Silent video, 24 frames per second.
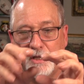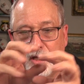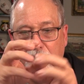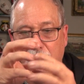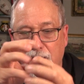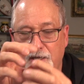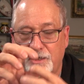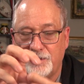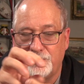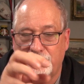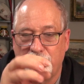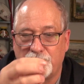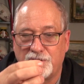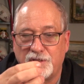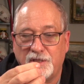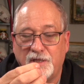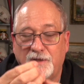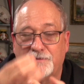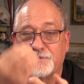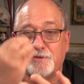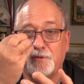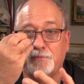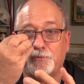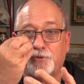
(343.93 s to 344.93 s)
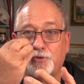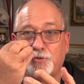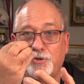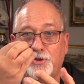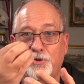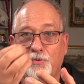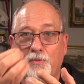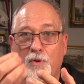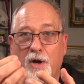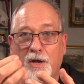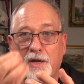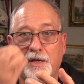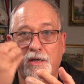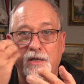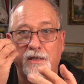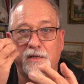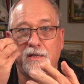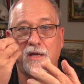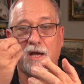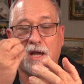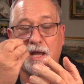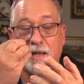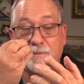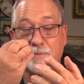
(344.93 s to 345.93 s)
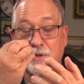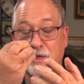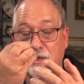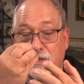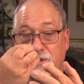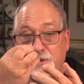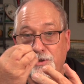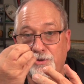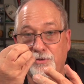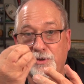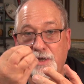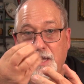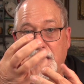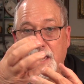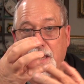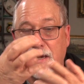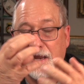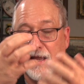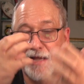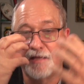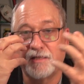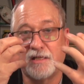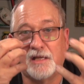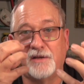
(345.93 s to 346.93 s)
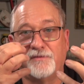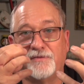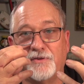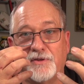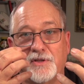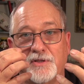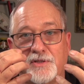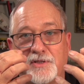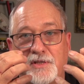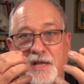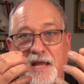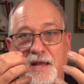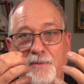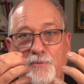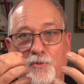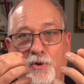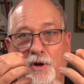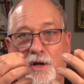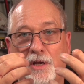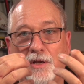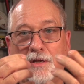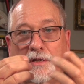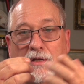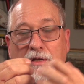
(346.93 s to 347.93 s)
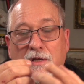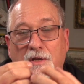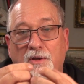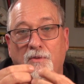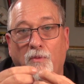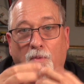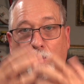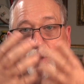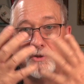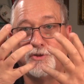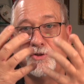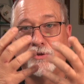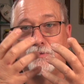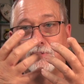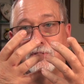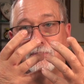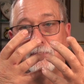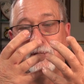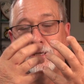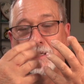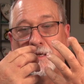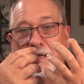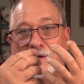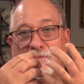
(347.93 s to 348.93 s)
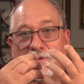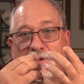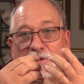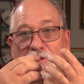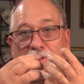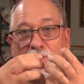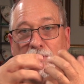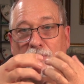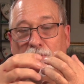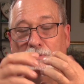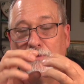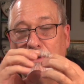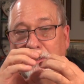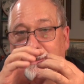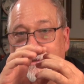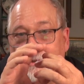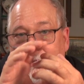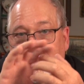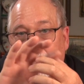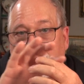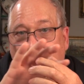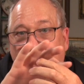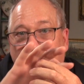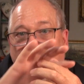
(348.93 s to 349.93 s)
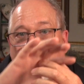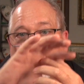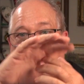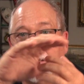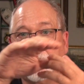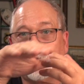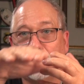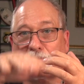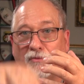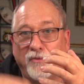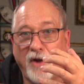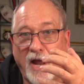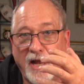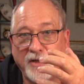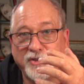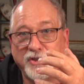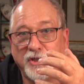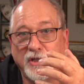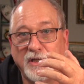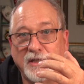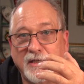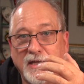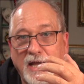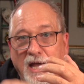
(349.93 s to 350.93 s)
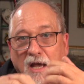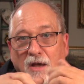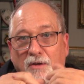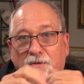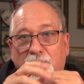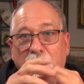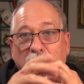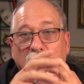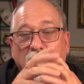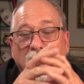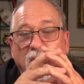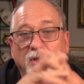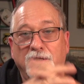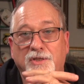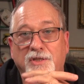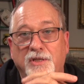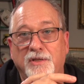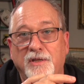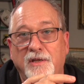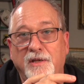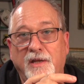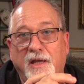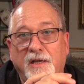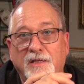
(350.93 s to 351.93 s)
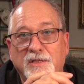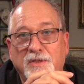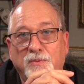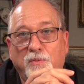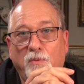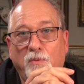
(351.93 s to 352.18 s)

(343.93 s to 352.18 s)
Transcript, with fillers: and it just gives them to you one at a time. You can't ask it for the same one. Once it's been given to you, it's sort of like ratcheted down to the next